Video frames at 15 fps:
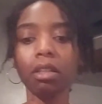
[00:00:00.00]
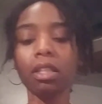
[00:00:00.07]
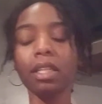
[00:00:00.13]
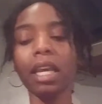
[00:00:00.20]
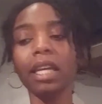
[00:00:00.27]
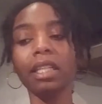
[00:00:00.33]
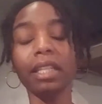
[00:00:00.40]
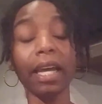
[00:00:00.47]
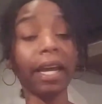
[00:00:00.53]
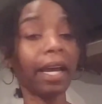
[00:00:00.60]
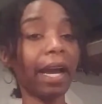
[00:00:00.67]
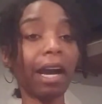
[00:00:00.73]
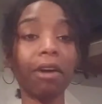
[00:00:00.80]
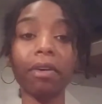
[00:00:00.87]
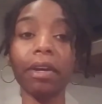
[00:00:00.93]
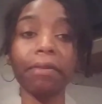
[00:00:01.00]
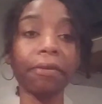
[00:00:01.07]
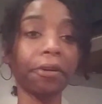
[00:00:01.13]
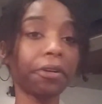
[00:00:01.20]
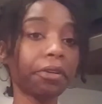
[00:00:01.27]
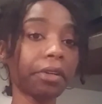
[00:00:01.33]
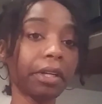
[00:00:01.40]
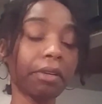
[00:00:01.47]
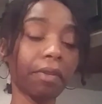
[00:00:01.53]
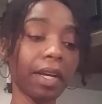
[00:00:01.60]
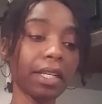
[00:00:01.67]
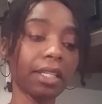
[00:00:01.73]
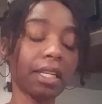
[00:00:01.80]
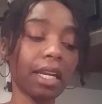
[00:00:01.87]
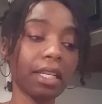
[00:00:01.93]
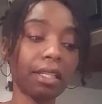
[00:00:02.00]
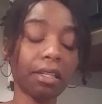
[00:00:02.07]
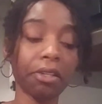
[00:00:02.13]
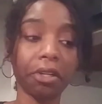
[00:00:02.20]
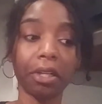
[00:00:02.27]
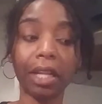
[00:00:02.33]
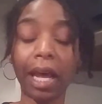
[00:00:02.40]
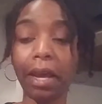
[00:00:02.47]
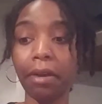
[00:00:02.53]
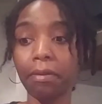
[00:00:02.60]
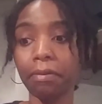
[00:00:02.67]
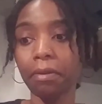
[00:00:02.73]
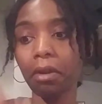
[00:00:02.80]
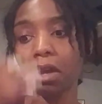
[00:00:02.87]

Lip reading: Take that however it resonates in your life.